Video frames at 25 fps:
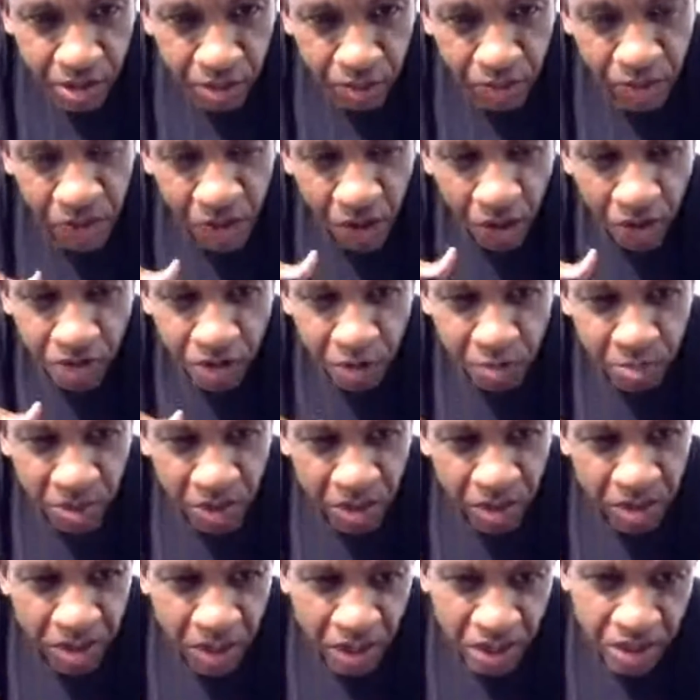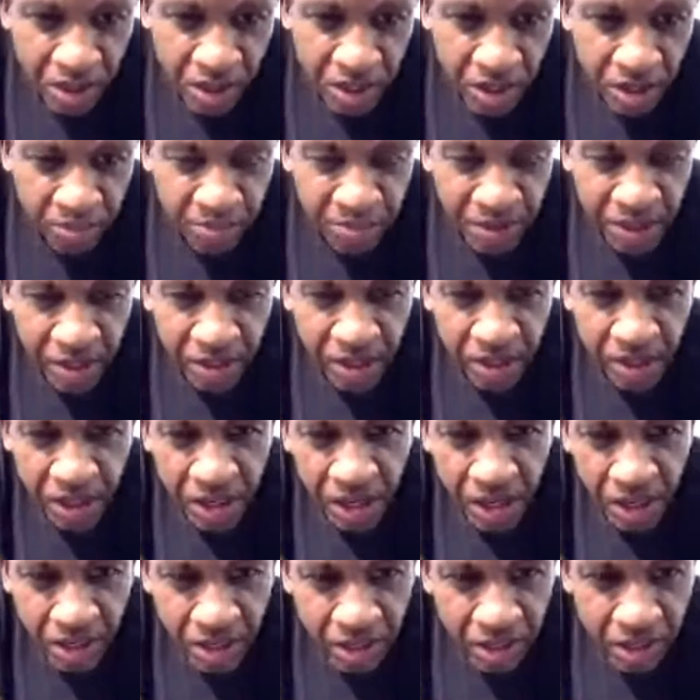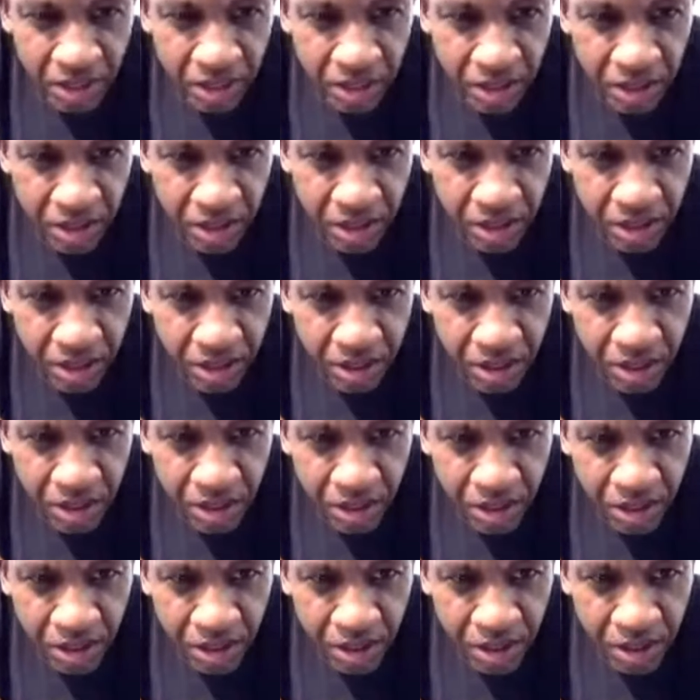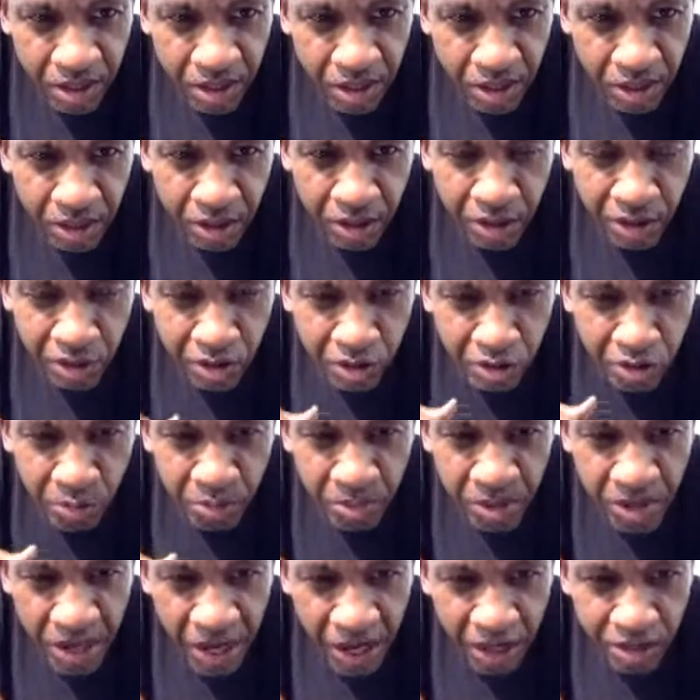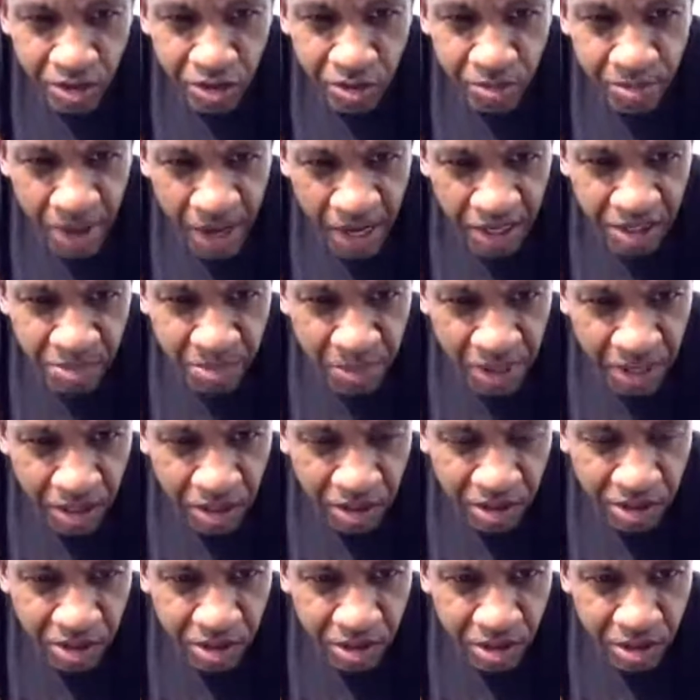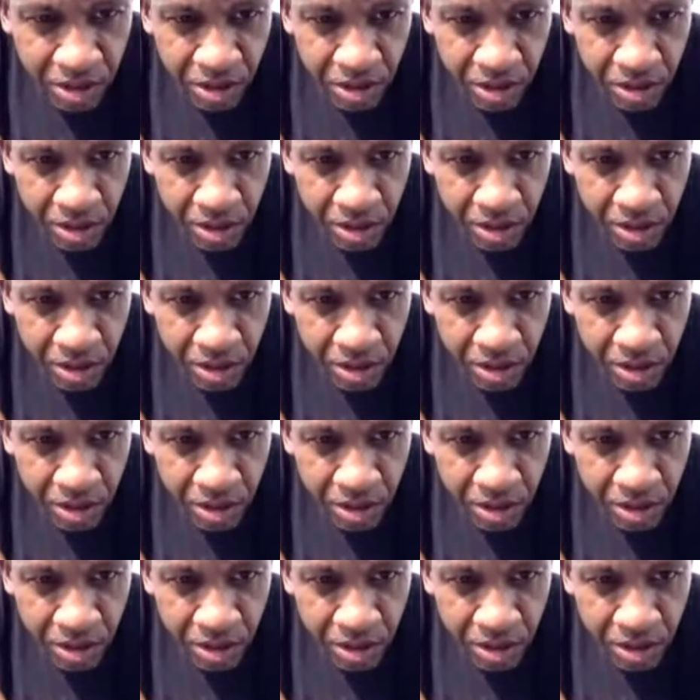We also put another company together, Supernatural Matchmakers.